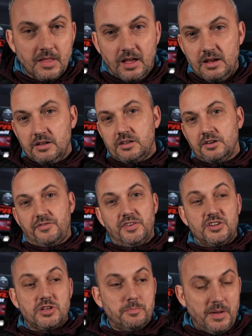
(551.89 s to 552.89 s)
uh, good
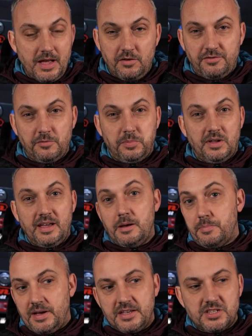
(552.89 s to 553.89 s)
finisher, powerful
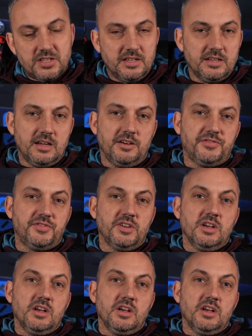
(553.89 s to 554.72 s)
player, pacey enough.